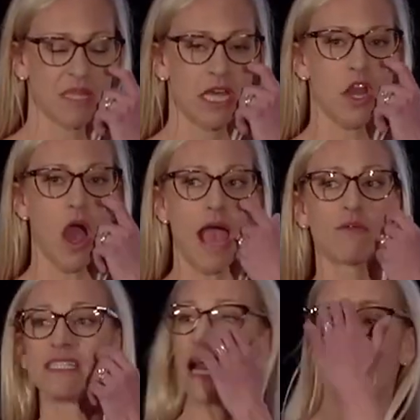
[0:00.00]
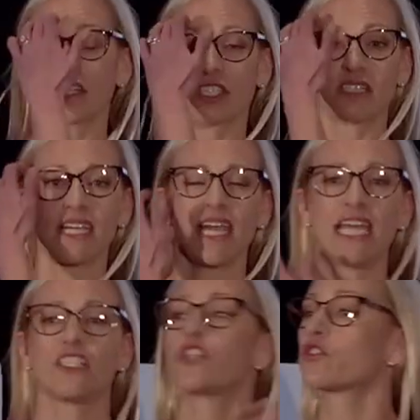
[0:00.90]
No, I was actually
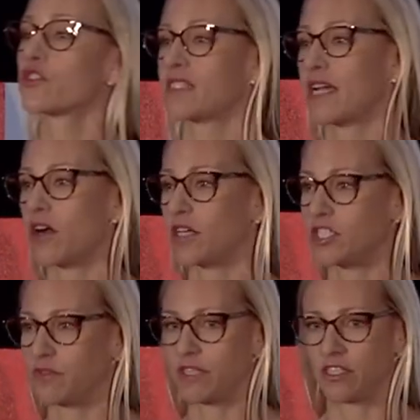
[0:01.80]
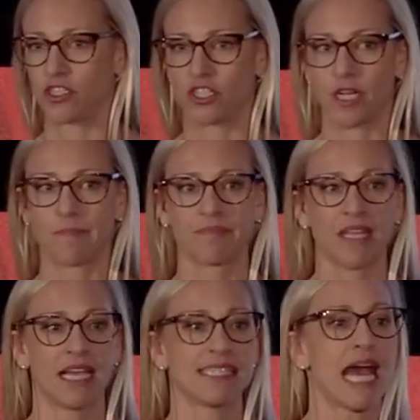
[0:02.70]
a social psychology researcher.
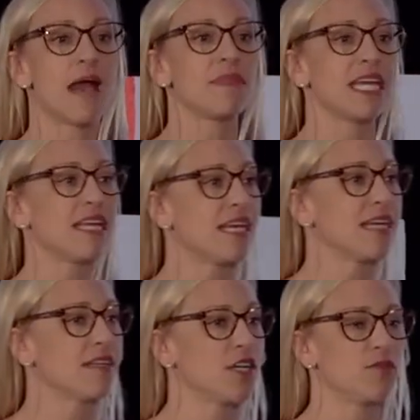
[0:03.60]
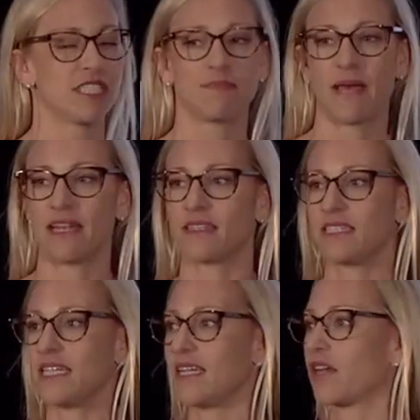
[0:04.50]
Because I'm the idiot who was
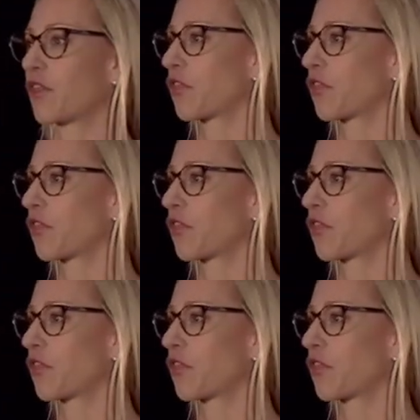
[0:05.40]
spending